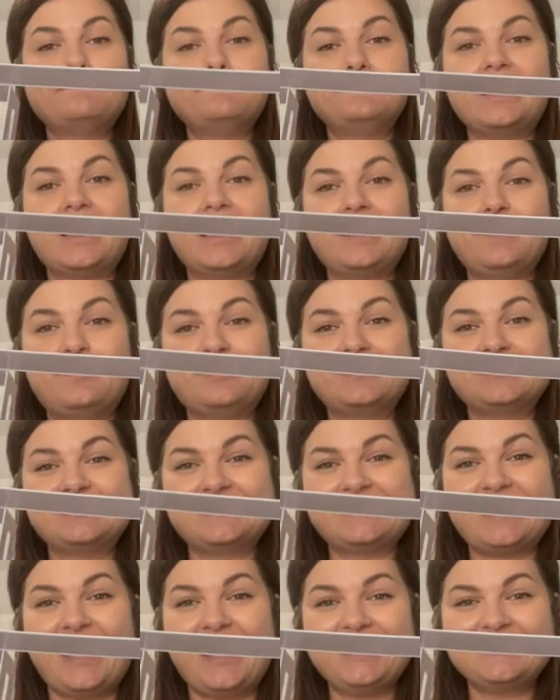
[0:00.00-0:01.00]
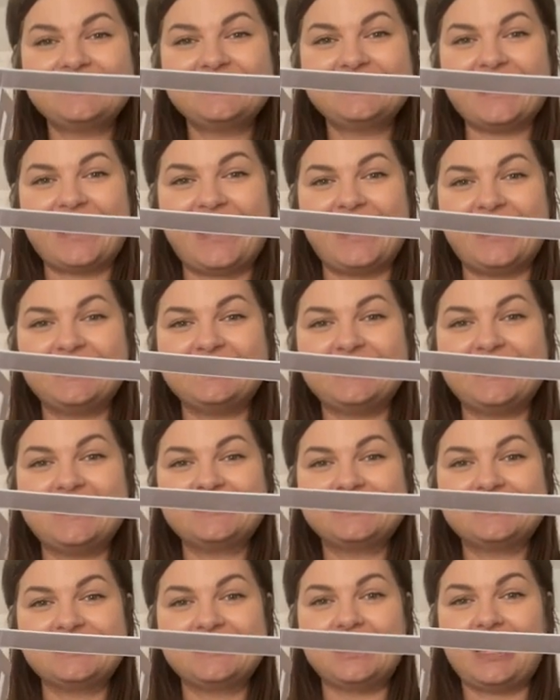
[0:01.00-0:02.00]
But besides that, they
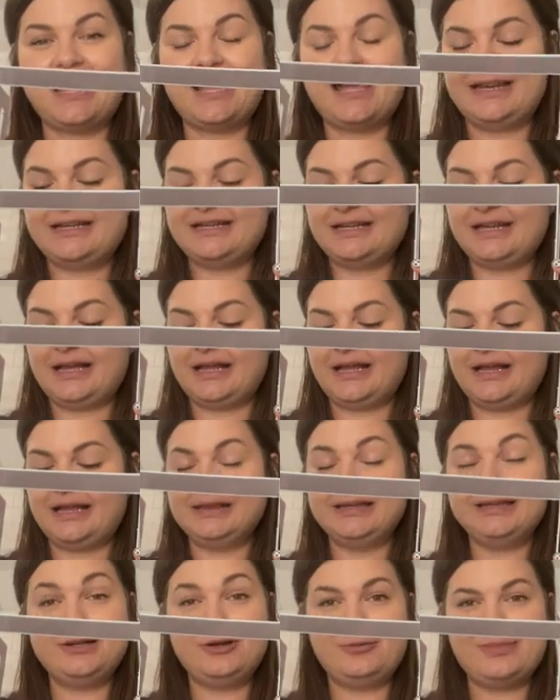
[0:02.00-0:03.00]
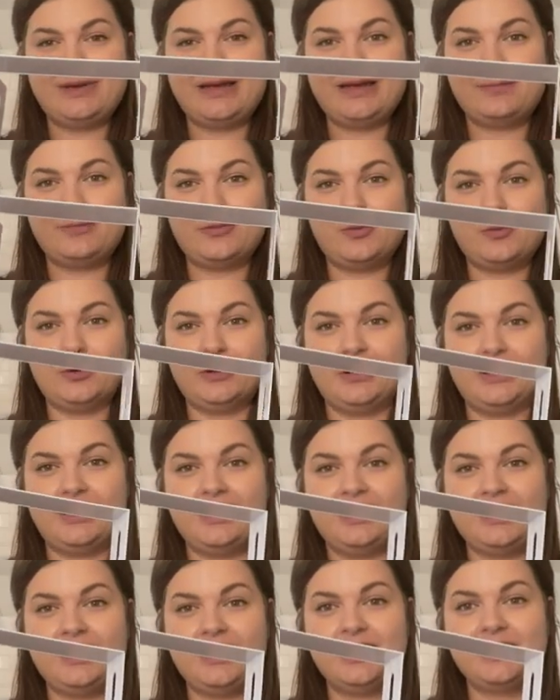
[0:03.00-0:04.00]
slide a little bit
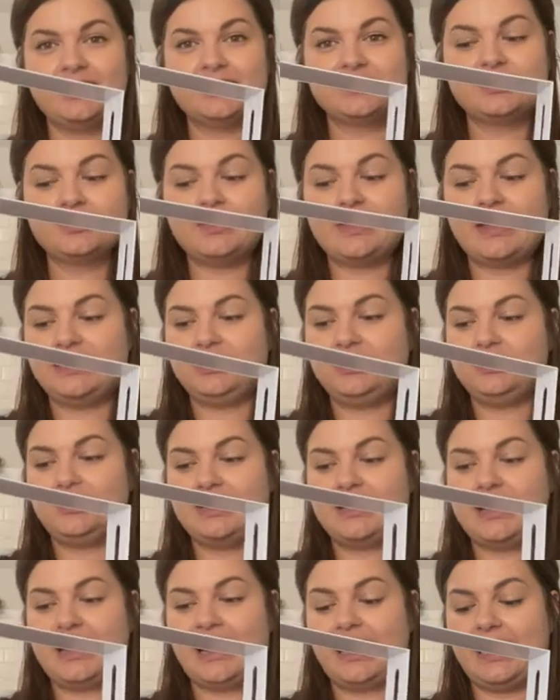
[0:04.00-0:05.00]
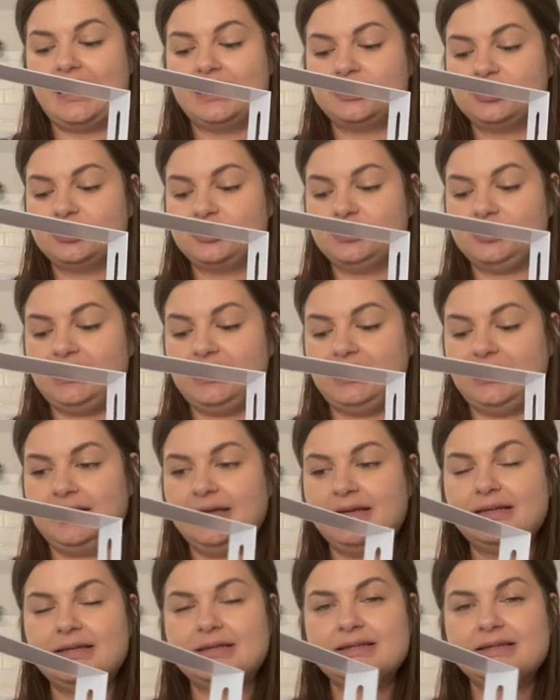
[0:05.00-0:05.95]
more so that you can actually